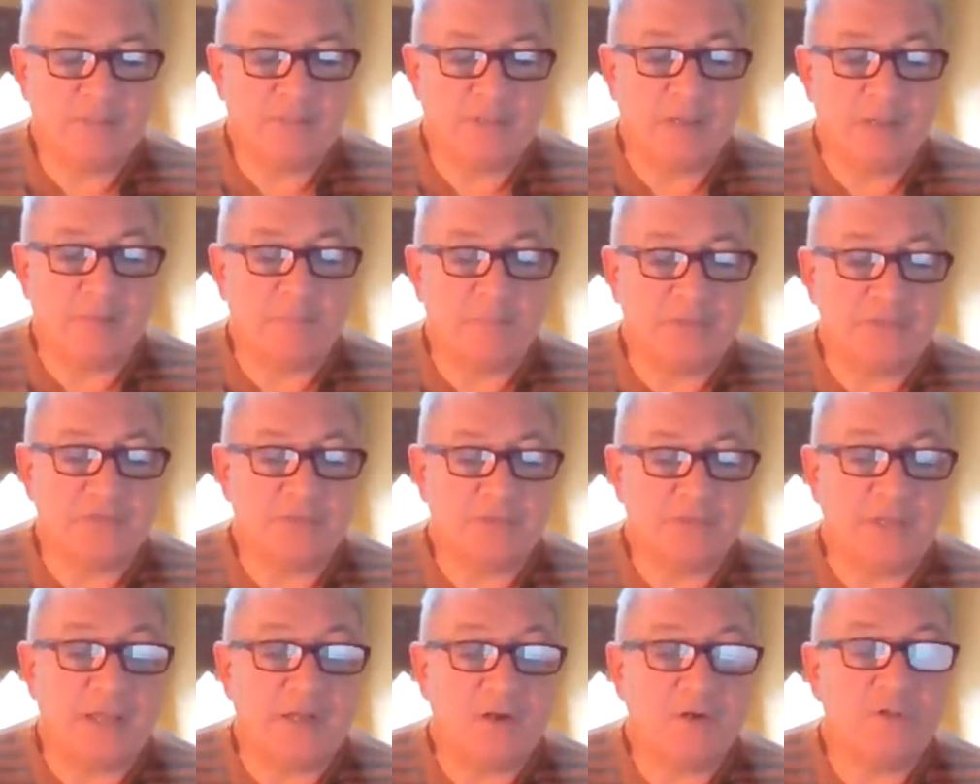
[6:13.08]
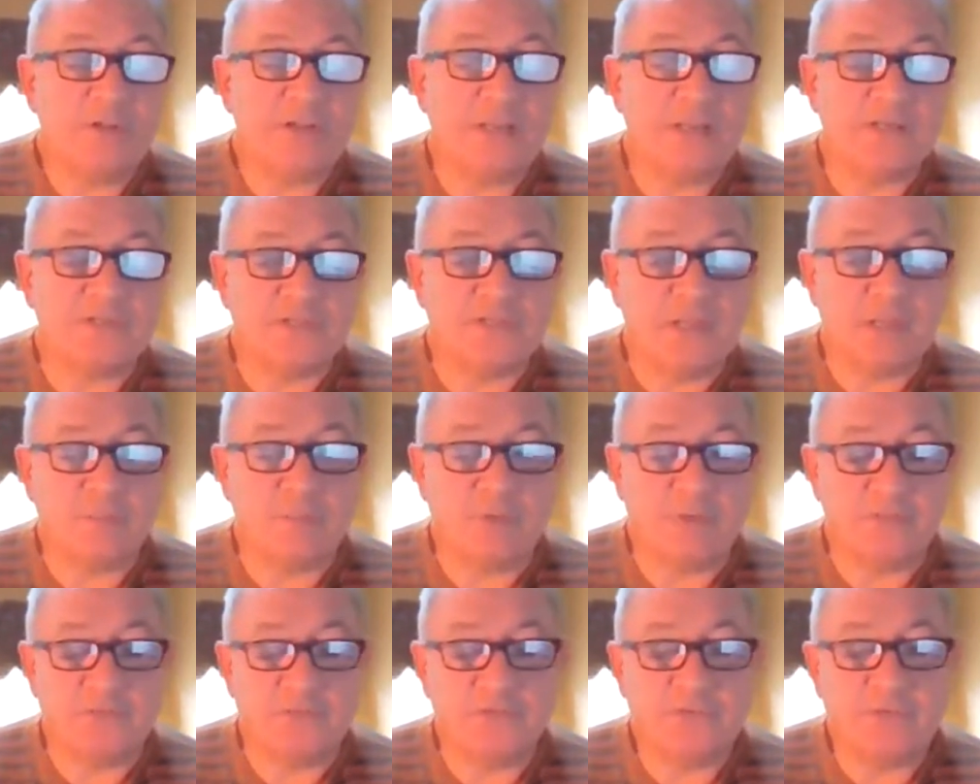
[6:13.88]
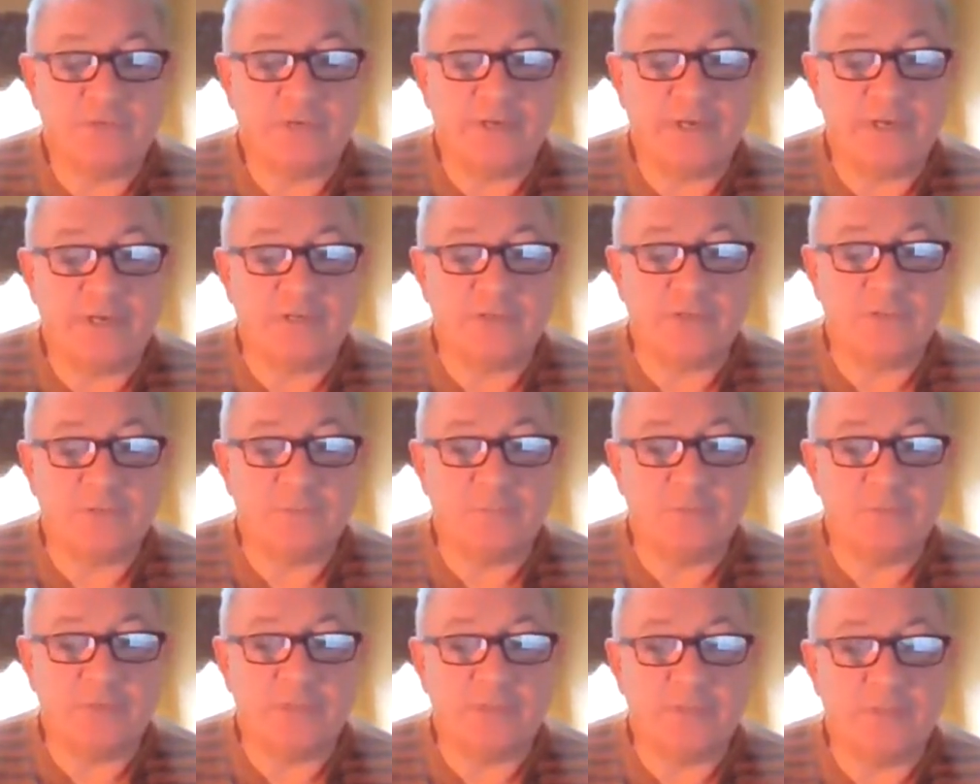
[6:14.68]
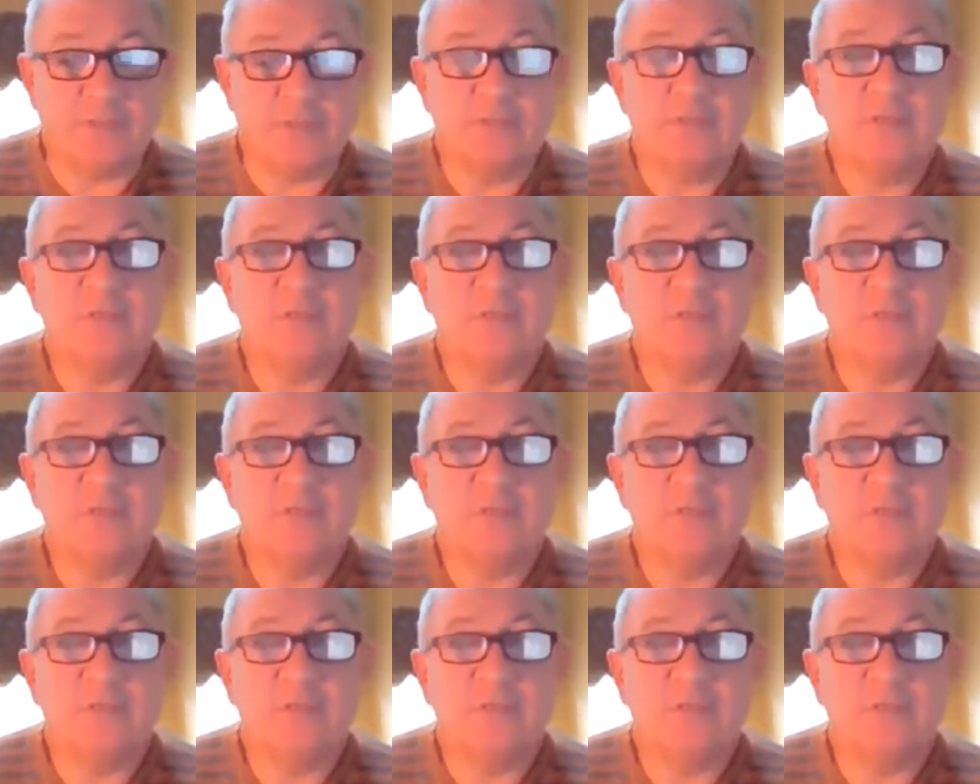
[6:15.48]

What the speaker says: not only has not much changed, but